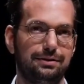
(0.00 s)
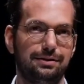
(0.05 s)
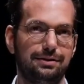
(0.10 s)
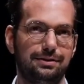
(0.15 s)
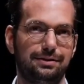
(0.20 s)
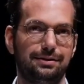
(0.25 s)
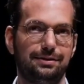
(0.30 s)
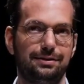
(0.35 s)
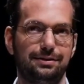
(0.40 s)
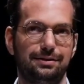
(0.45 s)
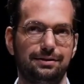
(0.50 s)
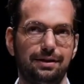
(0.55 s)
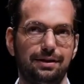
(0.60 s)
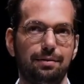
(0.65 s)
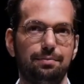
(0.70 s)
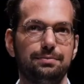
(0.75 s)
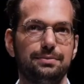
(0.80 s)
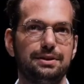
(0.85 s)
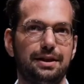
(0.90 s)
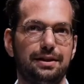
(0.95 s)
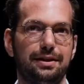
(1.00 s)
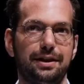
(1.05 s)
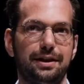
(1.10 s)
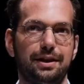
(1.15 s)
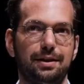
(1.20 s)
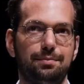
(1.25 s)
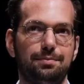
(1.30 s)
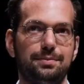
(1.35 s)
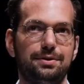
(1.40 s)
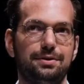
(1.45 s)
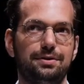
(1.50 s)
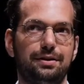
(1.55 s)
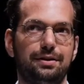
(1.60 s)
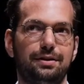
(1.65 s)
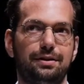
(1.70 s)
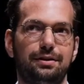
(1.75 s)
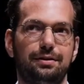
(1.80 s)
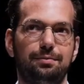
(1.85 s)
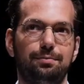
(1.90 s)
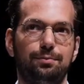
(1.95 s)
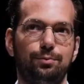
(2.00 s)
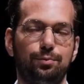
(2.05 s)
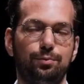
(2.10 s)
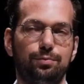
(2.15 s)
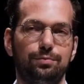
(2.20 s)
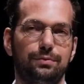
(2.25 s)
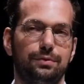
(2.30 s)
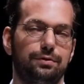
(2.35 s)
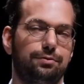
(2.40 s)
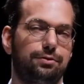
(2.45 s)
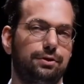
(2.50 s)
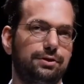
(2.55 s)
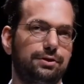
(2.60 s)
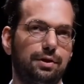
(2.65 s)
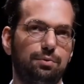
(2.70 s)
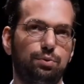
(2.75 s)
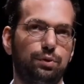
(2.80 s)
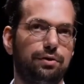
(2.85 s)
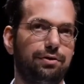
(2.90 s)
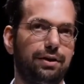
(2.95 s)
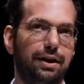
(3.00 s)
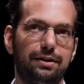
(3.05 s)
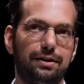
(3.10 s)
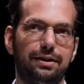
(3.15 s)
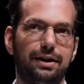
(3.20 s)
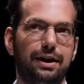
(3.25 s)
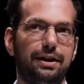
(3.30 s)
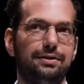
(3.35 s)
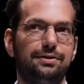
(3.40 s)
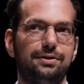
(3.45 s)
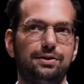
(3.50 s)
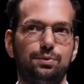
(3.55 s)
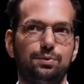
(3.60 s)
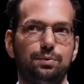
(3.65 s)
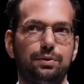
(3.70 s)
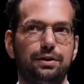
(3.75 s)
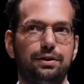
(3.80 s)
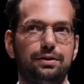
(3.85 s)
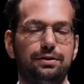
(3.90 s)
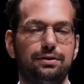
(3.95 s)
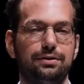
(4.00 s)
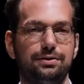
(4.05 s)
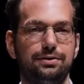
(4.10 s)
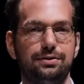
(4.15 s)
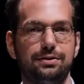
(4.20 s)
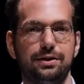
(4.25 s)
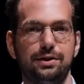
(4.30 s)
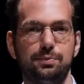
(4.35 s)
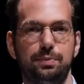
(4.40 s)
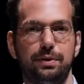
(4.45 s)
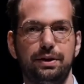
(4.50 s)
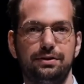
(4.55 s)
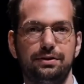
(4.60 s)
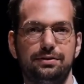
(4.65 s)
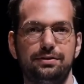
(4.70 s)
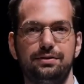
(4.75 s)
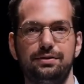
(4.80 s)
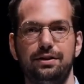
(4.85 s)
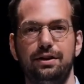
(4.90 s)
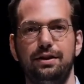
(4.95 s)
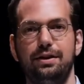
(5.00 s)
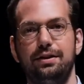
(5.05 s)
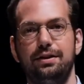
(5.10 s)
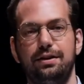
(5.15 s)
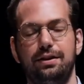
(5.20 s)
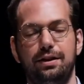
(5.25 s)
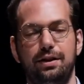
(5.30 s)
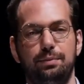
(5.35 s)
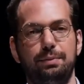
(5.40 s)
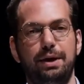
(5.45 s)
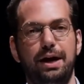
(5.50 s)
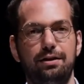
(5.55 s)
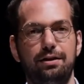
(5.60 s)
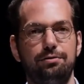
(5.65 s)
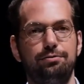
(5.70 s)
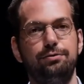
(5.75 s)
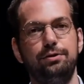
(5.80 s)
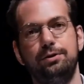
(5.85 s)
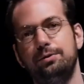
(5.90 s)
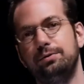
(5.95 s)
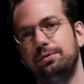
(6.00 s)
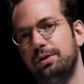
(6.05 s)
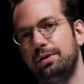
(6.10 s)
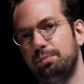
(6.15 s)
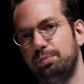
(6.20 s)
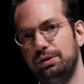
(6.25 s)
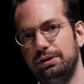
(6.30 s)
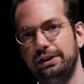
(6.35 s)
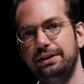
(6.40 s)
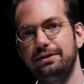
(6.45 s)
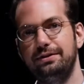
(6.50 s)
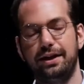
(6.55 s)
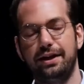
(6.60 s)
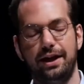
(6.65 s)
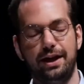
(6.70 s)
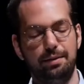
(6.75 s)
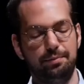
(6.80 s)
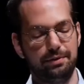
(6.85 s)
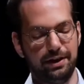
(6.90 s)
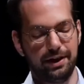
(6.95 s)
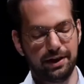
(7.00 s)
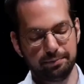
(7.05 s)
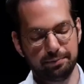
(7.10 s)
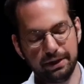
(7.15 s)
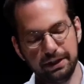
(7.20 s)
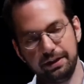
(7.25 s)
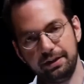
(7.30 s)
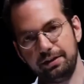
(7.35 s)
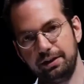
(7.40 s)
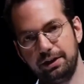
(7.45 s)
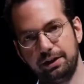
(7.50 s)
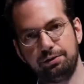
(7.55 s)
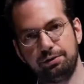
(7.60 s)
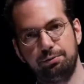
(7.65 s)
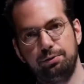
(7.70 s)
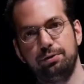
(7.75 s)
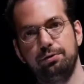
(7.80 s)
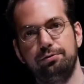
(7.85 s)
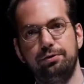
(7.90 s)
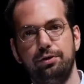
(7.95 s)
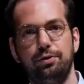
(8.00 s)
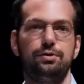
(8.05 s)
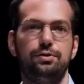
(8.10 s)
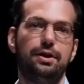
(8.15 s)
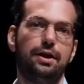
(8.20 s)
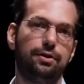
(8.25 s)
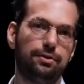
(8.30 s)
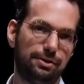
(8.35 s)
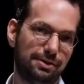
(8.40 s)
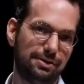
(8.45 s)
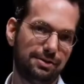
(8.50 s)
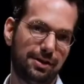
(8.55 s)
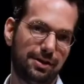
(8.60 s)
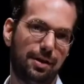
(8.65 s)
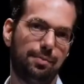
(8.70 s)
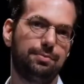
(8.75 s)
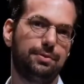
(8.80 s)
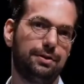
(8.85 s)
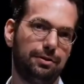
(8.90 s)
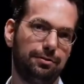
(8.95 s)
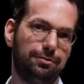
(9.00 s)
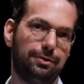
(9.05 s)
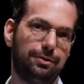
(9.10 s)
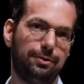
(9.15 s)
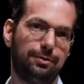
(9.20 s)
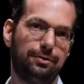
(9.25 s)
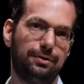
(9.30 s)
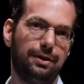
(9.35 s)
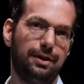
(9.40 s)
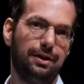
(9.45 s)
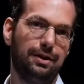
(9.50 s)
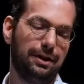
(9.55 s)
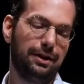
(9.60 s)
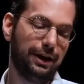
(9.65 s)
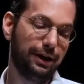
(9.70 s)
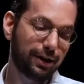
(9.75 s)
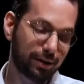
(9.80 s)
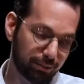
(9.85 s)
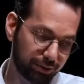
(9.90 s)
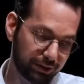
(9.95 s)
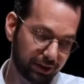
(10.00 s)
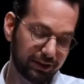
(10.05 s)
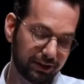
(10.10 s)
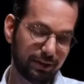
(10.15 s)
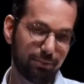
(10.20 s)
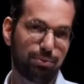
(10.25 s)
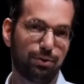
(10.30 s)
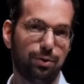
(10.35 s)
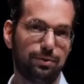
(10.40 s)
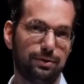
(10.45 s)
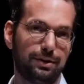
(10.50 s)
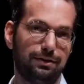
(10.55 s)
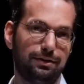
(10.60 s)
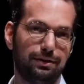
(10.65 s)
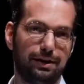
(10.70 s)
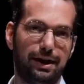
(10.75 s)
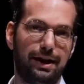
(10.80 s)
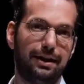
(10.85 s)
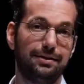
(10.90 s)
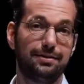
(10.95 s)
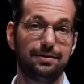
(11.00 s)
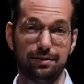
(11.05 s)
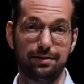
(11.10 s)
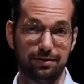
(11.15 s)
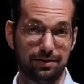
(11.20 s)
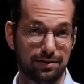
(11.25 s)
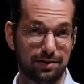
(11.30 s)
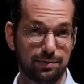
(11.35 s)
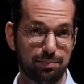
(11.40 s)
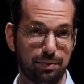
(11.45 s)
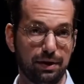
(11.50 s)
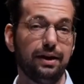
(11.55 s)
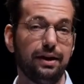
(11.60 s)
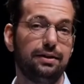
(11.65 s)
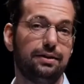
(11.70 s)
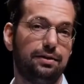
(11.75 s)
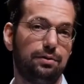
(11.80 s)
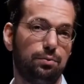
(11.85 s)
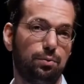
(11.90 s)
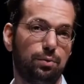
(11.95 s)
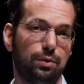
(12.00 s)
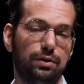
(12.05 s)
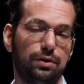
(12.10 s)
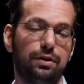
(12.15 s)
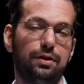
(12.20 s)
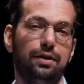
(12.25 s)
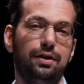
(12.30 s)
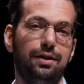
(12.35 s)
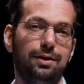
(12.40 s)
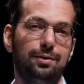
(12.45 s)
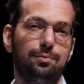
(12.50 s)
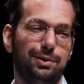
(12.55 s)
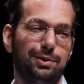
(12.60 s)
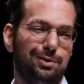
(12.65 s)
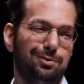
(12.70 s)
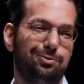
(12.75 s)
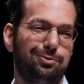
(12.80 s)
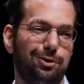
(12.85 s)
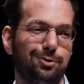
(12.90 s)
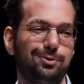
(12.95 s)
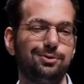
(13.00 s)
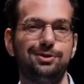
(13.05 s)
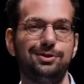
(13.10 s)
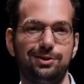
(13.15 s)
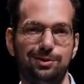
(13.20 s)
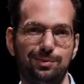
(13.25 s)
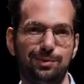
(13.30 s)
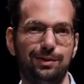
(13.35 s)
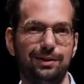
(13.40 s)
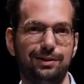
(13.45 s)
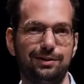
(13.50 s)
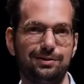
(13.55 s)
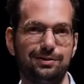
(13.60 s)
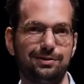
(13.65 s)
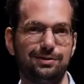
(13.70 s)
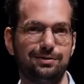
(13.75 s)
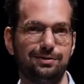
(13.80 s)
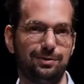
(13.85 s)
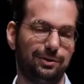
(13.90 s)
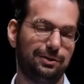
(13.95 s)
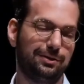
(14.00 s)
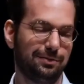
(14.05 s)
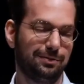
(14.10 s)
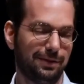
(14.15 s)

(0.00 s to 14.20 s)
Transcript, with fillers: sometimes, um, for example, we've had cases where suspects Um, had a phone, the police came and they immediately threw the phone down and stomped on the phone. It completely broke the glass and the display didn't work, but the phone still works, or